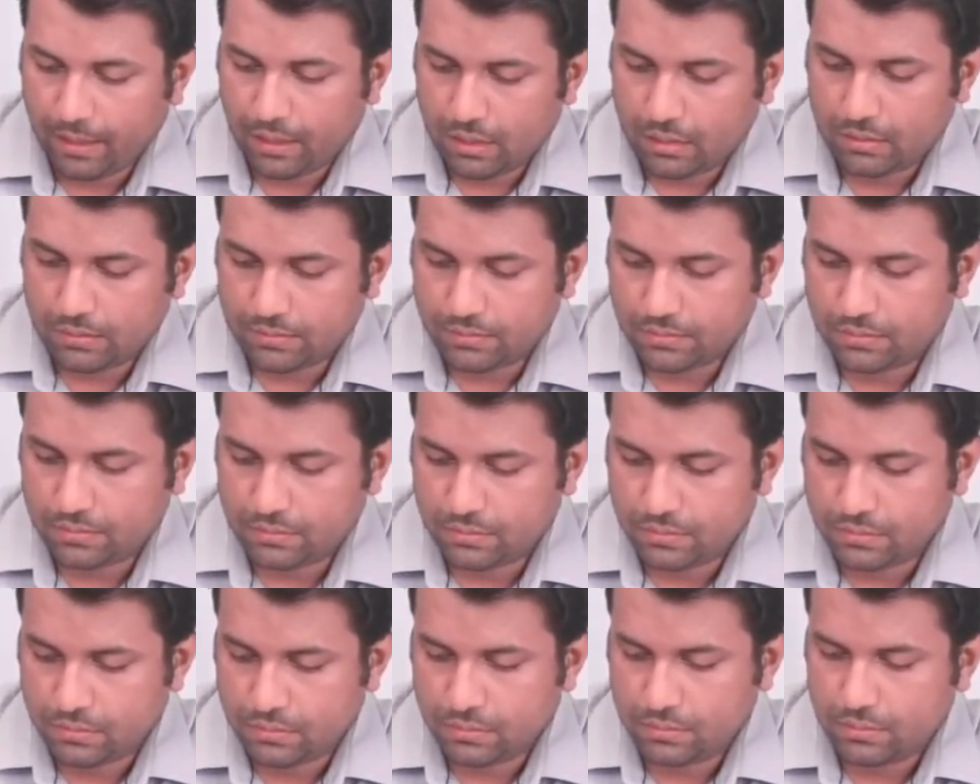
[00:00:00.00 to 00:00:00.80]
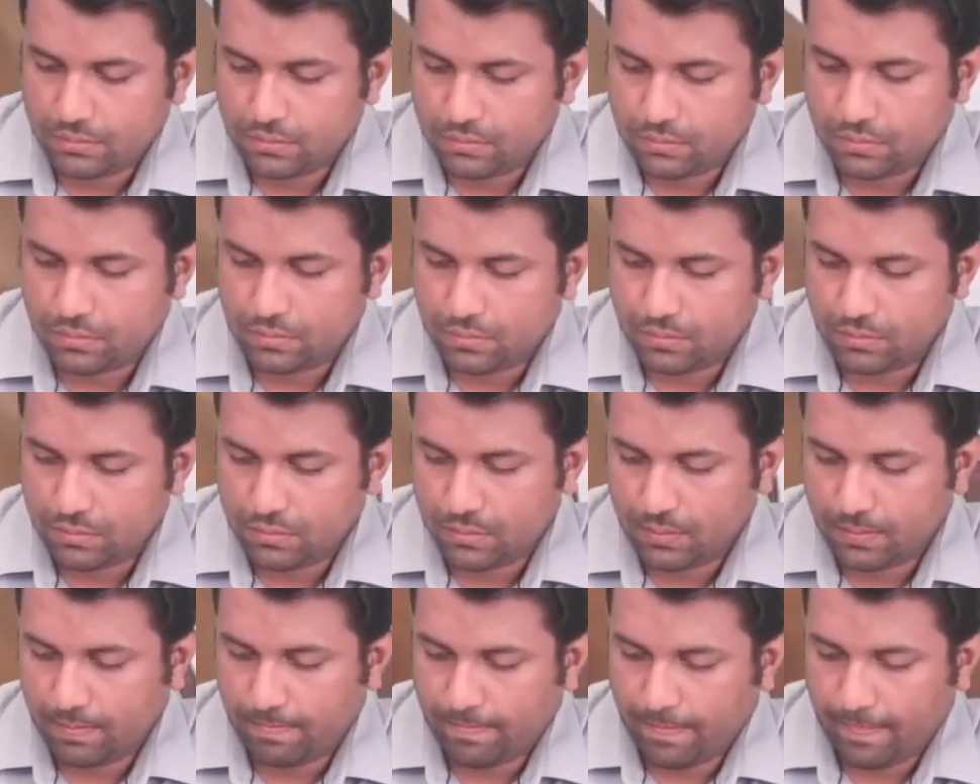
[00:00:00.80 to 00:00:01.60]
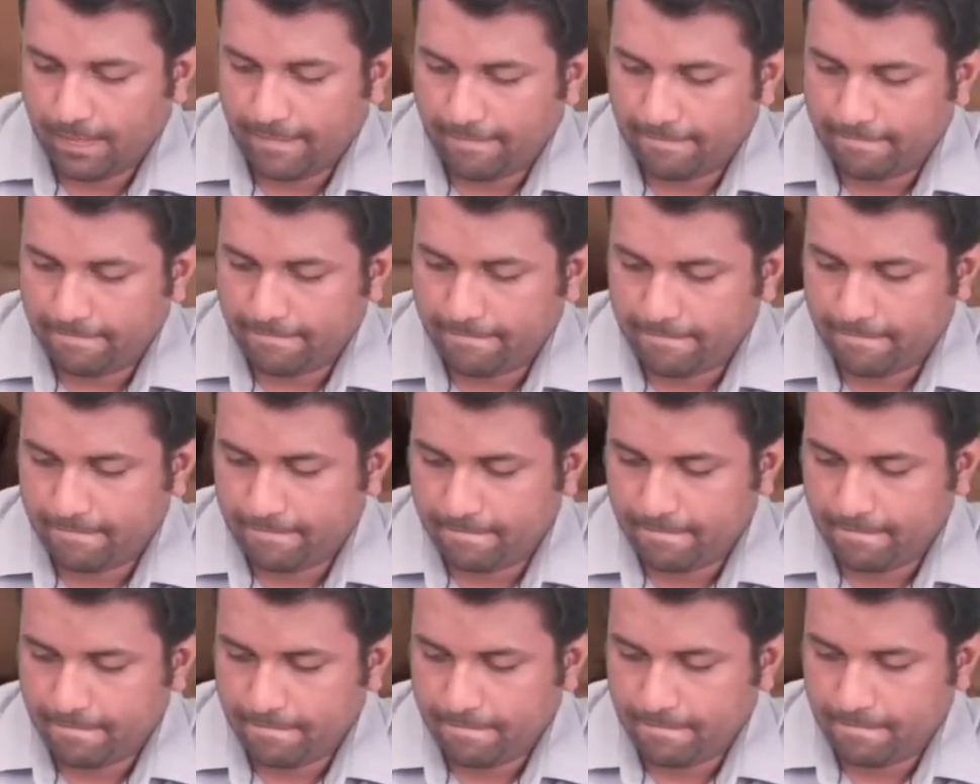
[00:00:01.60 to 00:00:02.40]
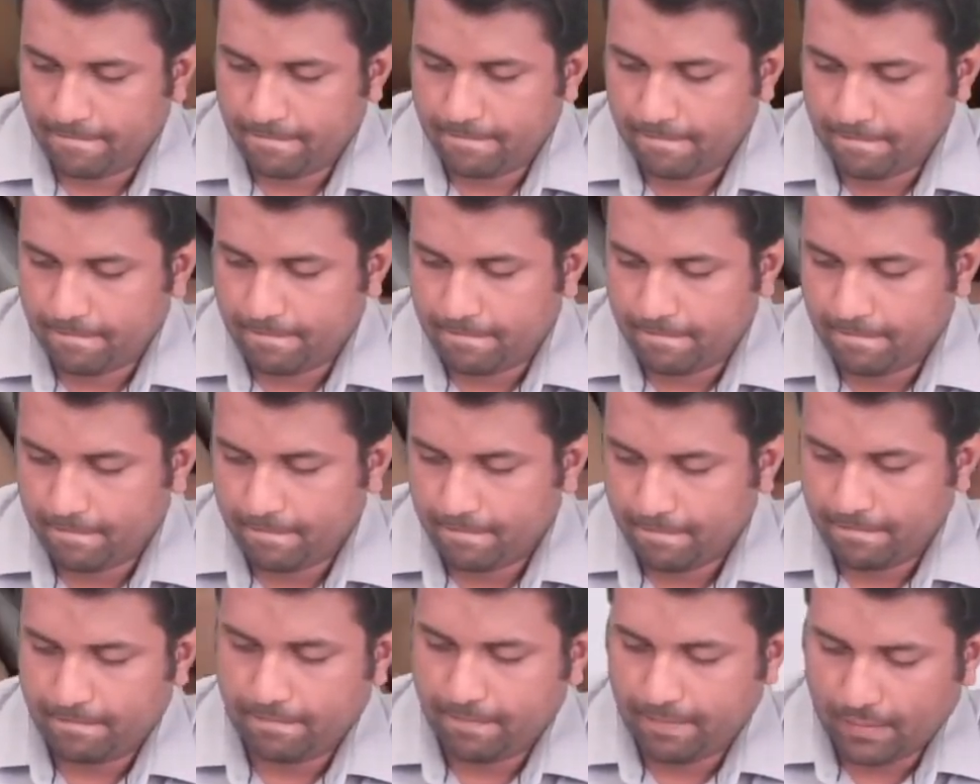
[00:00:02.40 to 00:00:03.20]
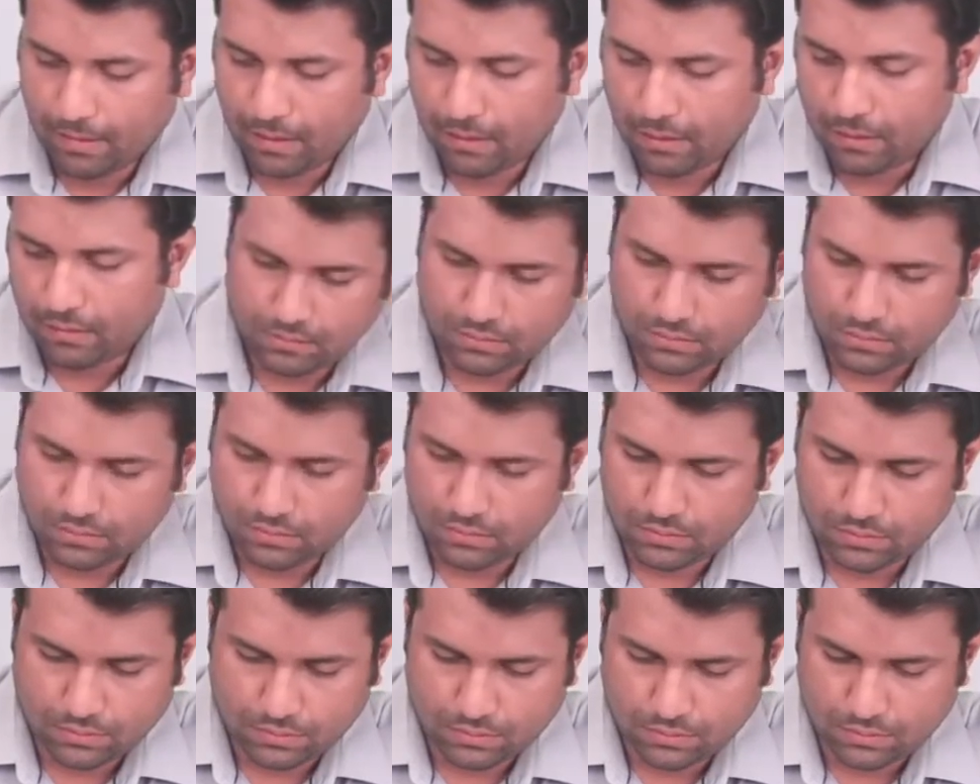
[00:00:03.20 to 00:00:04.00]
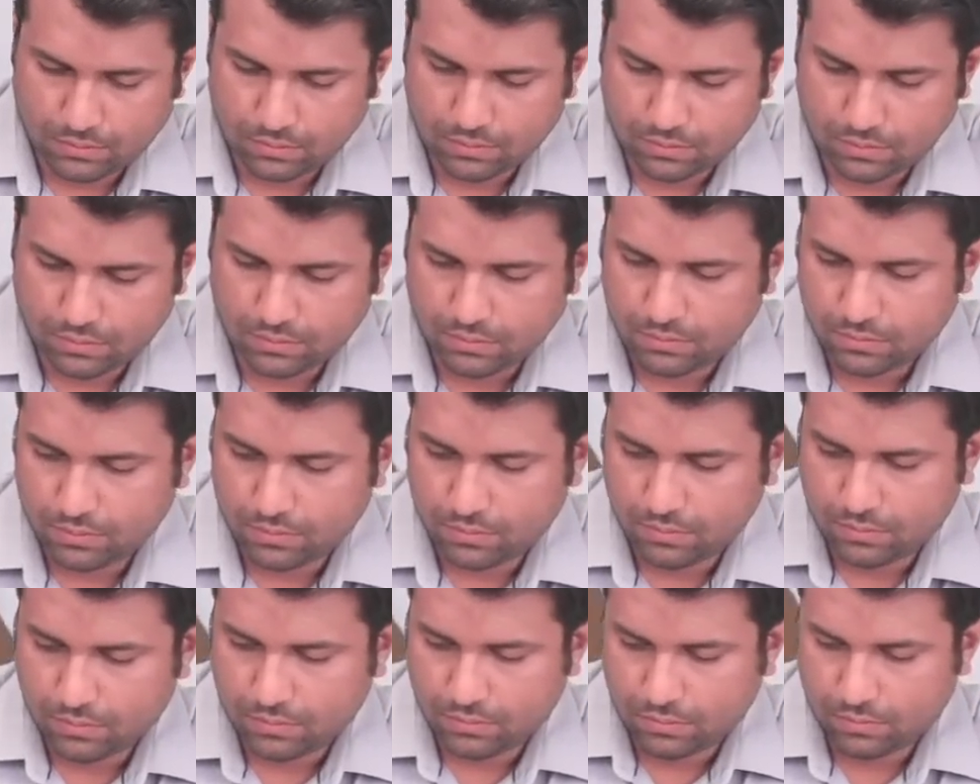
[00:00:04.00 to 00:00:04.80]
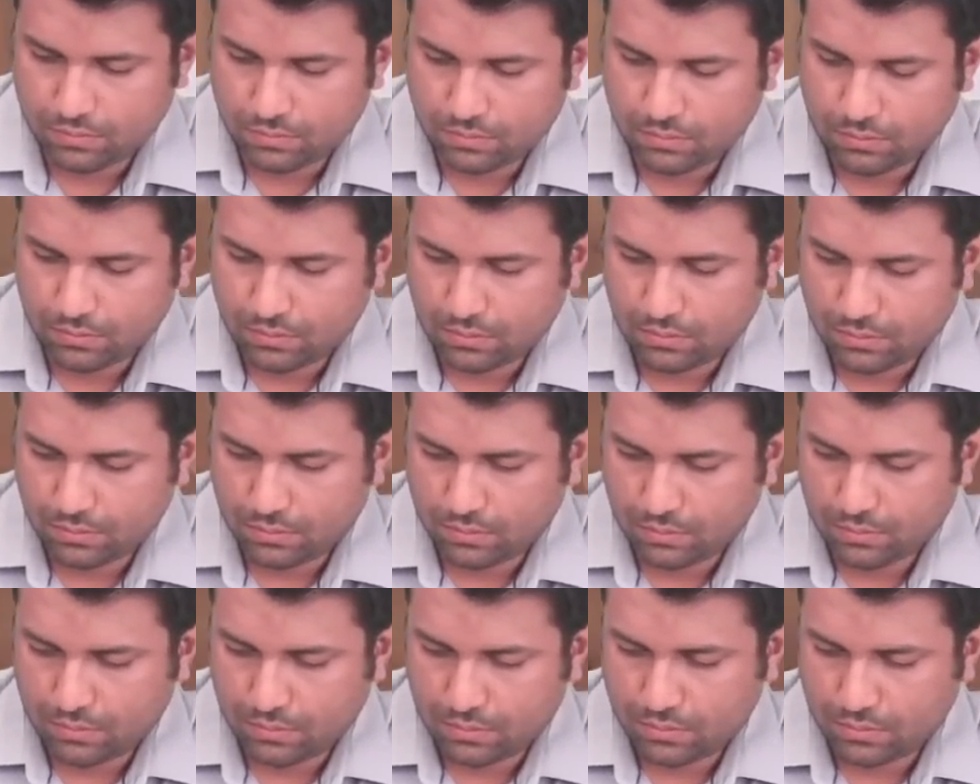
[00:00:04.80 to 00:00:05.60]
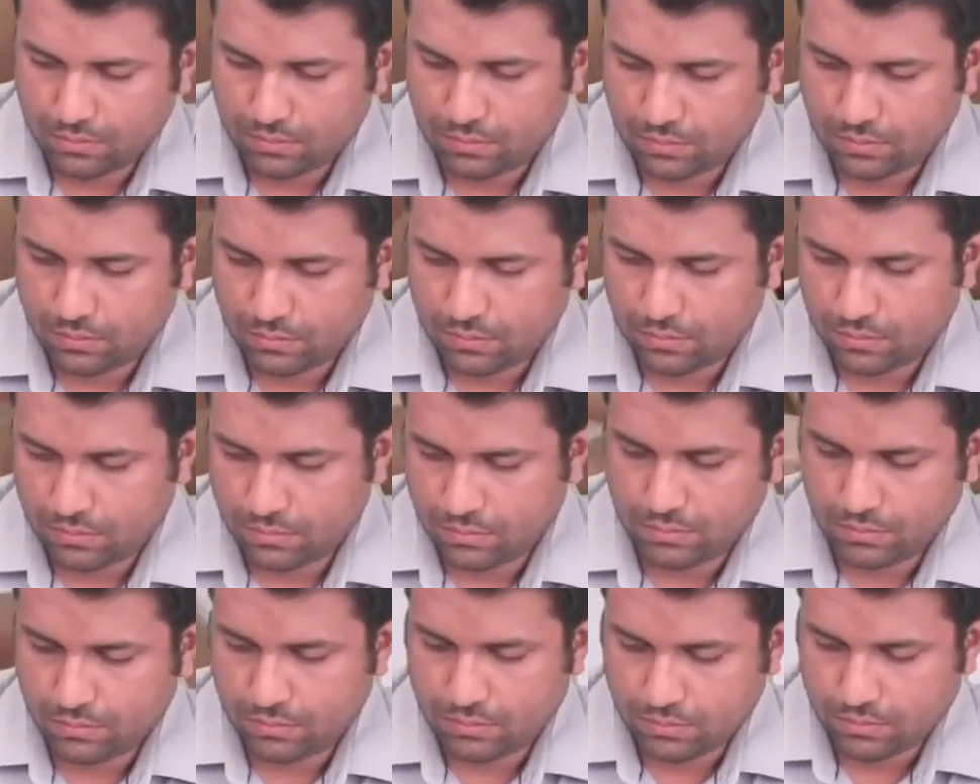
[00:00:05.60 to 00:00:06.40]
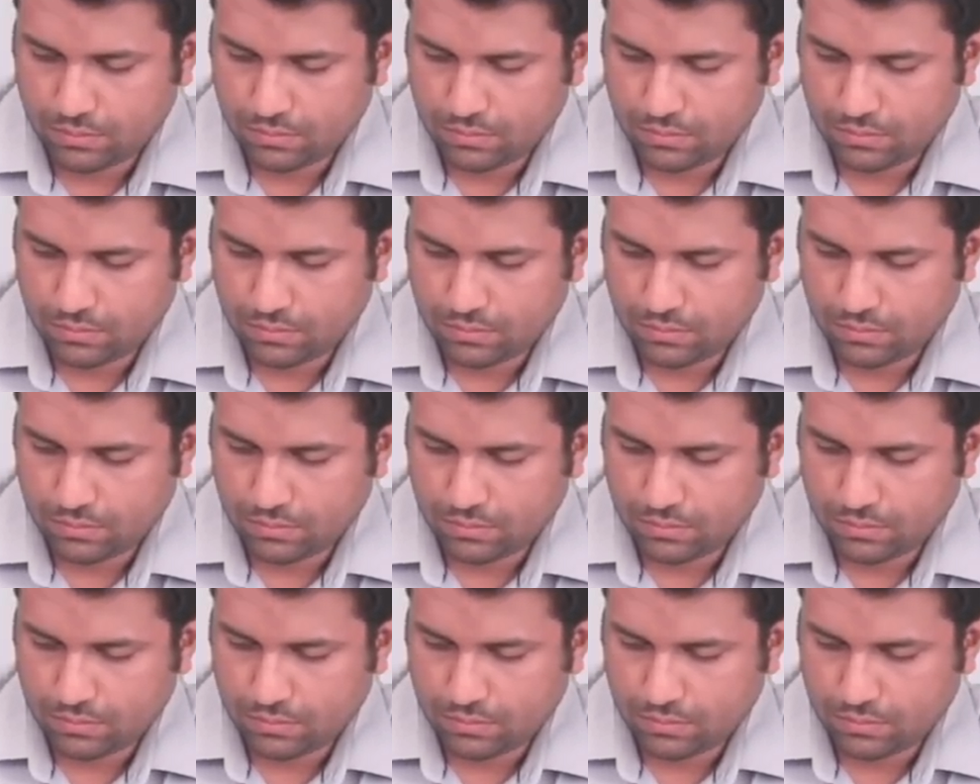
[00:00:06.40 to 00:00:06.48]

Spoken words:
[no speech]